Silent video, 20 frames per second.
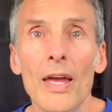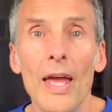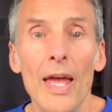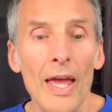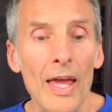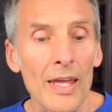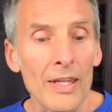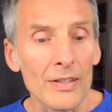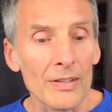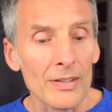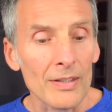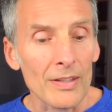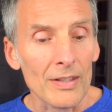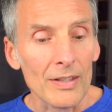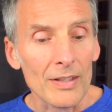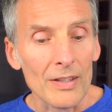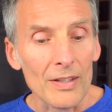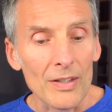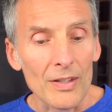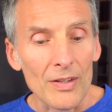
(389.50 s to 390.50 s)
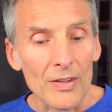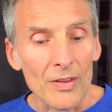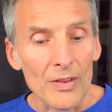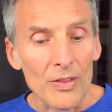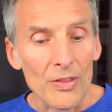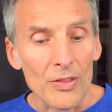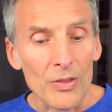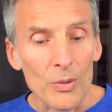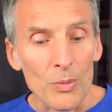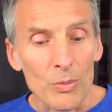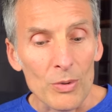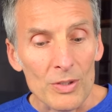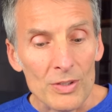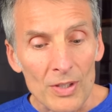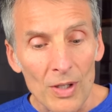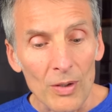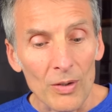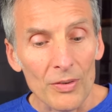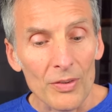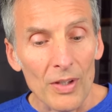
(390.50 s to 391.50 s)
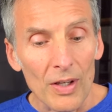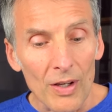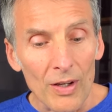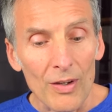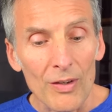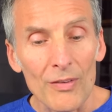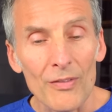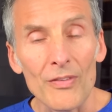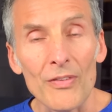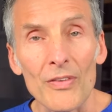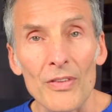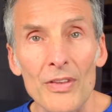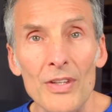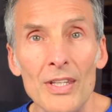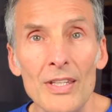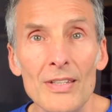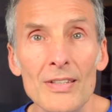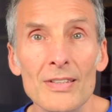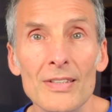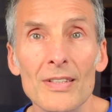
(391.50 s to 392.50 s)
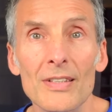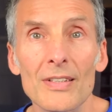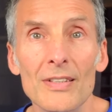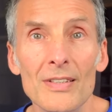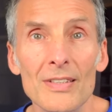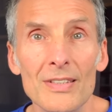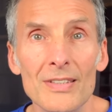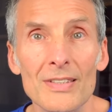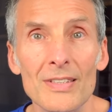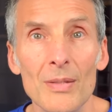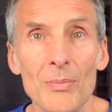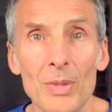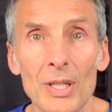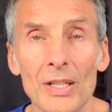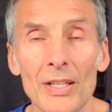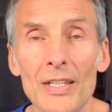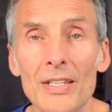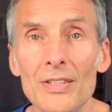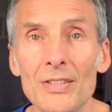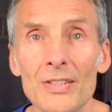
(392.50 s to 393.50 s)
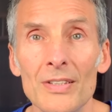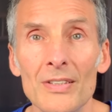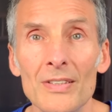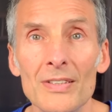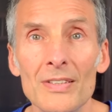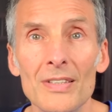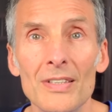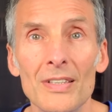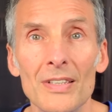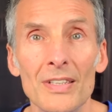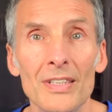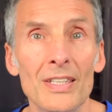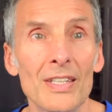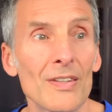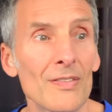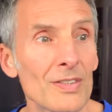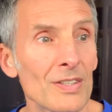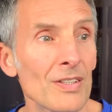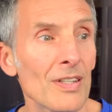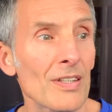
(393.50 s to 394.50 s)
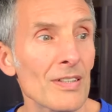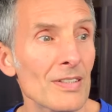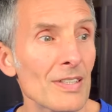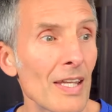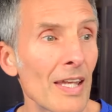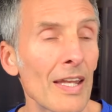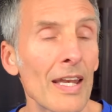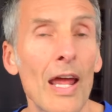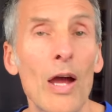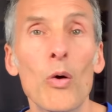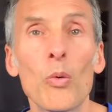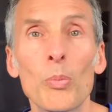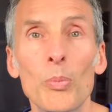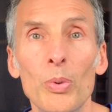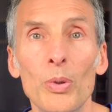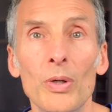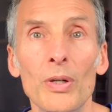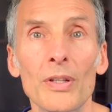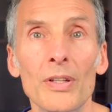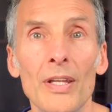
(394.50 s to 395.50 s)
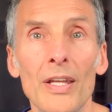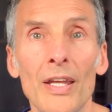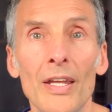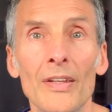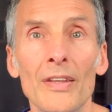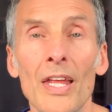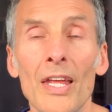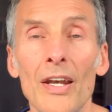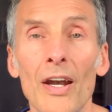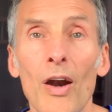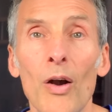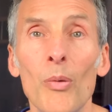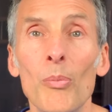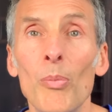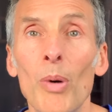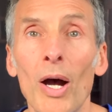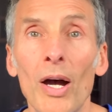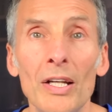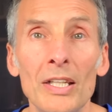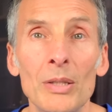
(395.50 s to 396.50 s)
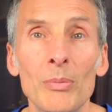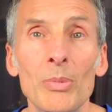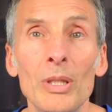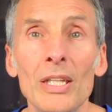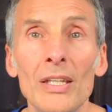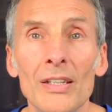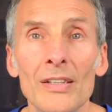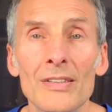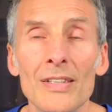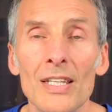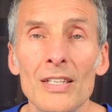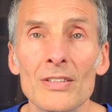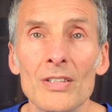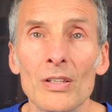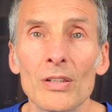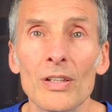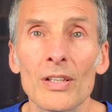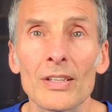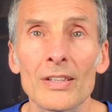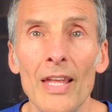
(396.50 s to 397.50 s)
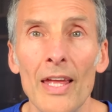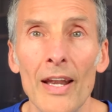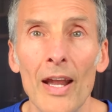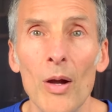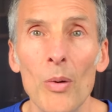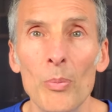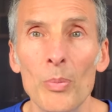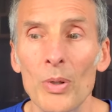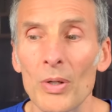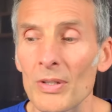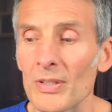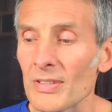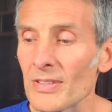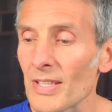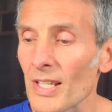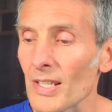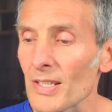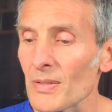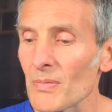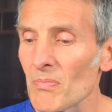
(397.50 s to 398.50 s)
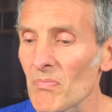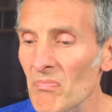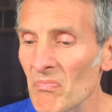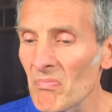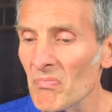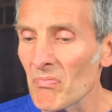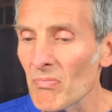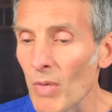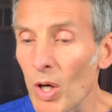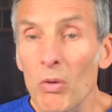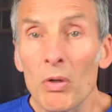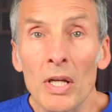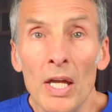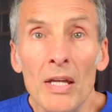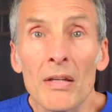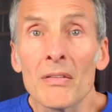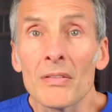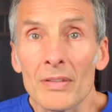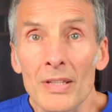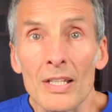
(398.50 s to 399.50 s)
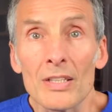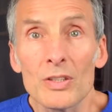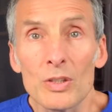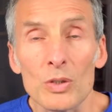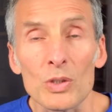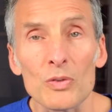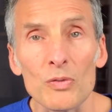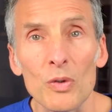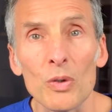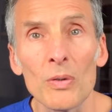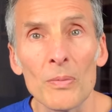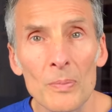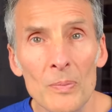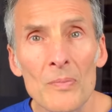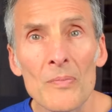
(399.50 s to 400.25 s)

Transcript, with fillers: And the result of these simulations gives us an output, and then our body being takes a look at that output and says, hmm, okay, that's useful.